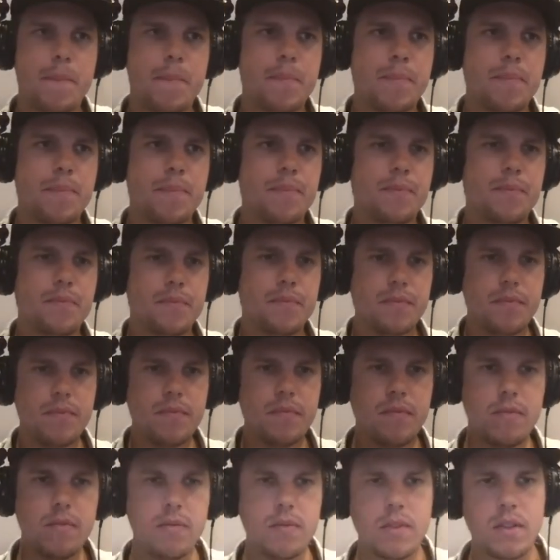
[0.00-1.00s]

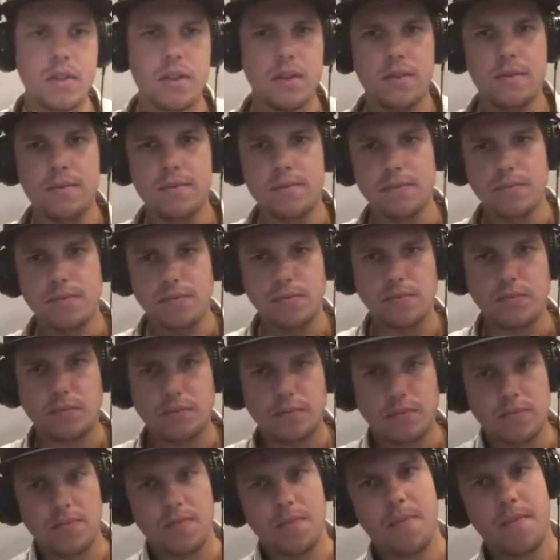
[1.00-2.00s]

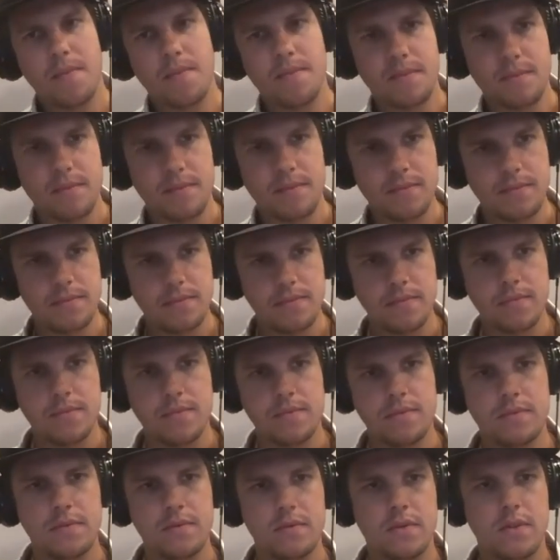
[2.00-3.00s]

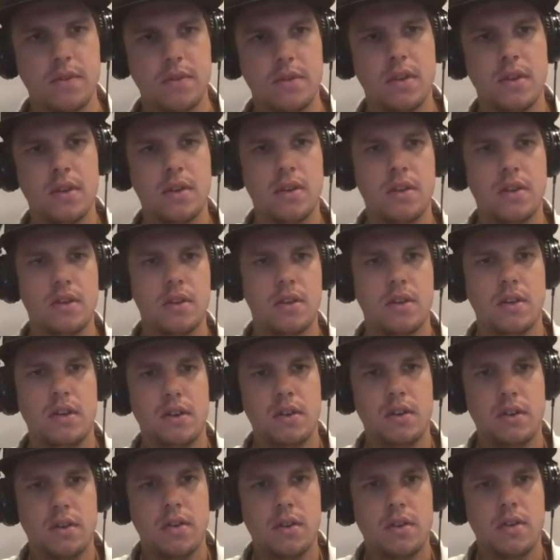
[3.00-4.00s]

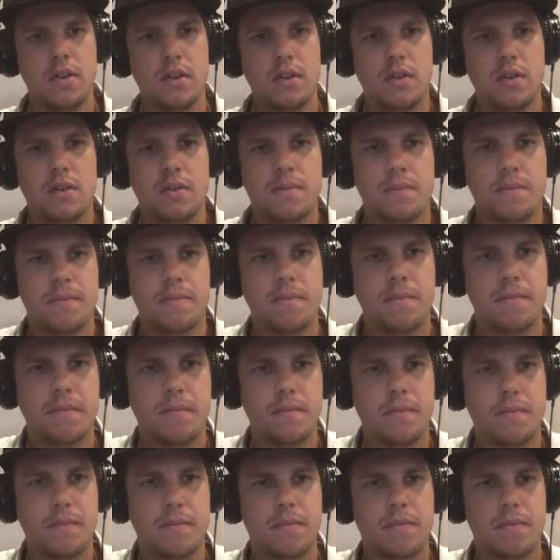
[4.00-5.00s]

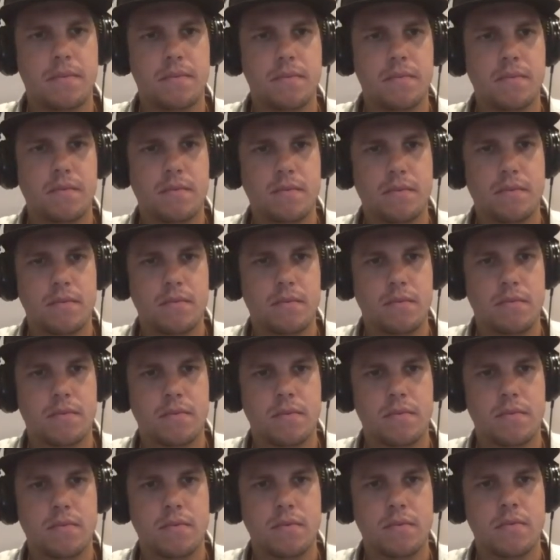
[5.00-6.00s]

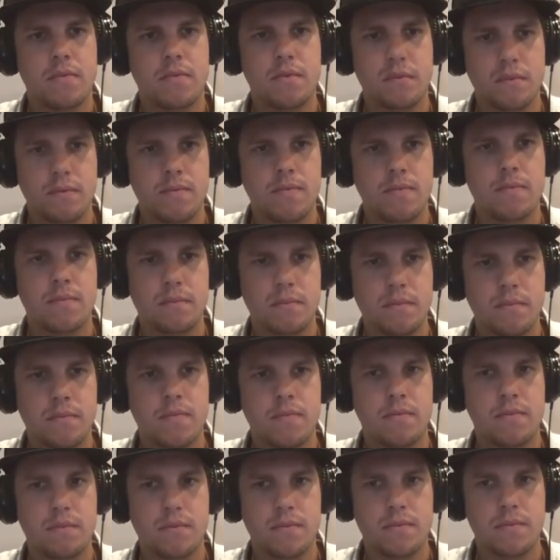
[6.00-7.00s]

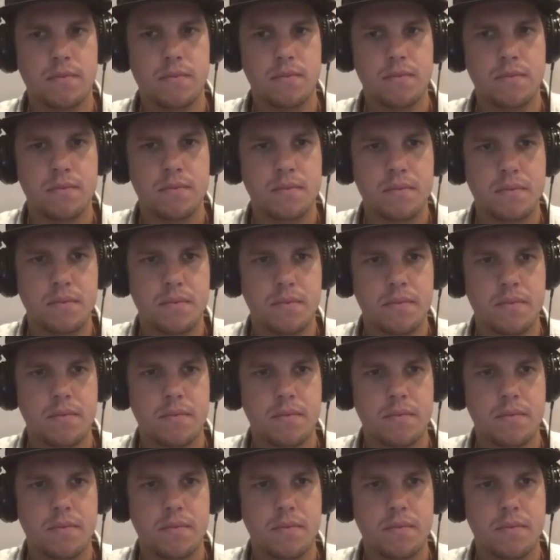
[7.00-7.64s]
(silent)